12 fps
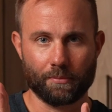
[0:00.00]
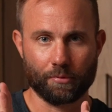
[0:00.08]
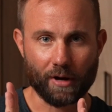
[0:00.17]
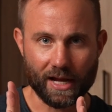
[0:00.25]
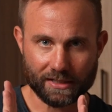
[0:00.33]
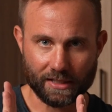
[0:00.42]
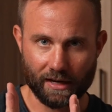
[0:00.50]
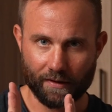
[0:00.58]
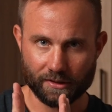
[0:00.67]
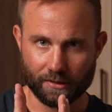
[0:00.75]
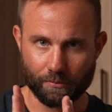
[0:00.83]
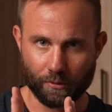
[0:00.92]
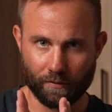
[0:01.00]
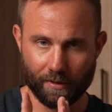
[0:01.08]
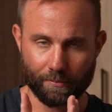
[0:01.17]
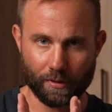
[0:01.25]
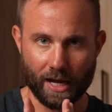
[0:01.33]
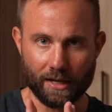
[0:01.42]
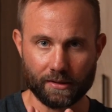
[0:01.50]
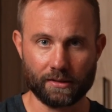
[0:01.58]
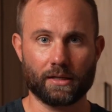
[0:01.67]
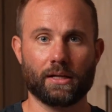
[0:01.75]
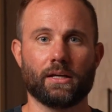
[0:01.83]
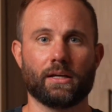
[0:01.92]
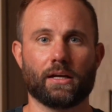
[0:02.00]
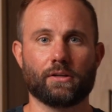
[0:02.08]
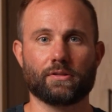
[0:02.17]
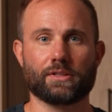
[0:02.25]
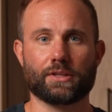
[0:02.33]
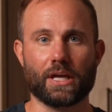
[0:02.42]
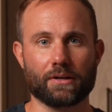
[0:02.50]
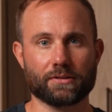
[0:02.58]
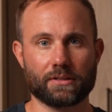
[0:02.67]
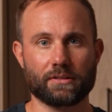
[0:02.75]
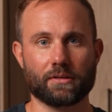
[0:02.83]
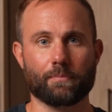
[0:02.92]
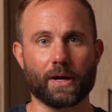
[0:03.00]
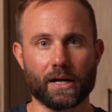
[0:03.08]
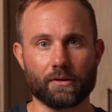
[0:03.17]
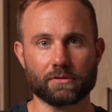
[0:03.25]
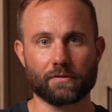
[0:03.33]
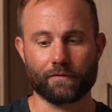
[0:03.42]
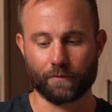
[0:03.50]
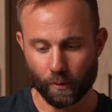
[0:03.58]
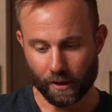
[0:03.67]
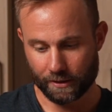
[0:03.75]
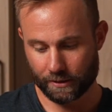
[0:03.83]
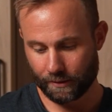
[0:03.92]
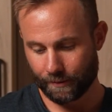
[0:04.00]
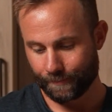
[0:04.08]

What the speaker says: press that has a moving platen and uses thousands of pounds of force.